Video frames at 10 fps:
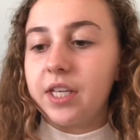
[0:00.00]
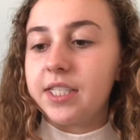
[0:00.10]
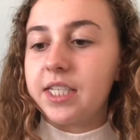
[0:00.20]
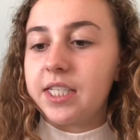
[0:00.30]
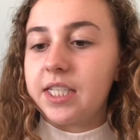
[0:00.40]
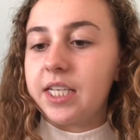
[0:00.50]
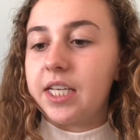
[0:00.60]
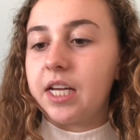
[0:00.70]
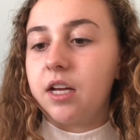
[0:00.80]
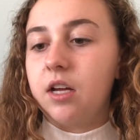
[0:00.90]
This is
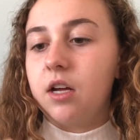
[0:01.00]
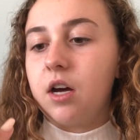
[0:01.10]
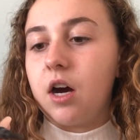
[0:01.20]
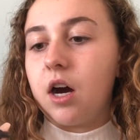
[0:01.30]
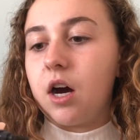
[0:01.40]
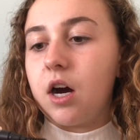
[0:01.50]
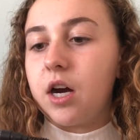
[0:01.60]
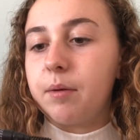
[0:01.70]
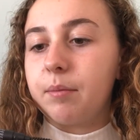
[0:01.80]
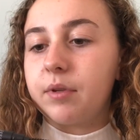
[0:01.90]
the
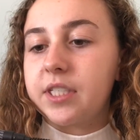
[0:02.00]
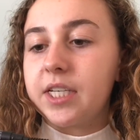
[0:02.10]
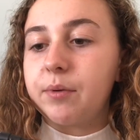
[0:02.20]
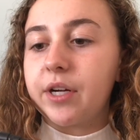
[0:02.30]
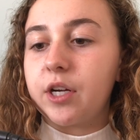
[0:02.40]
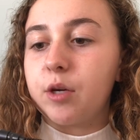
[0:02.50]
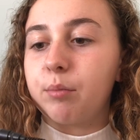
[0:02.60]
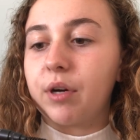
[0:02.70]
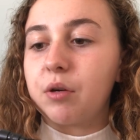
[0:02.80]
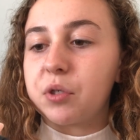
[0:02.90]
I CYO
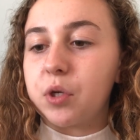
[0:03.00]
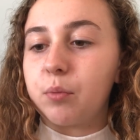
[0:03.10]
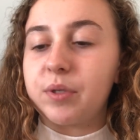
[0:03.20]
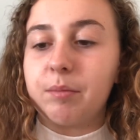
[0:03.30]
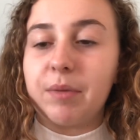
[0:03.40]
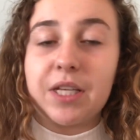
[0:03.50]
Brow Sculpting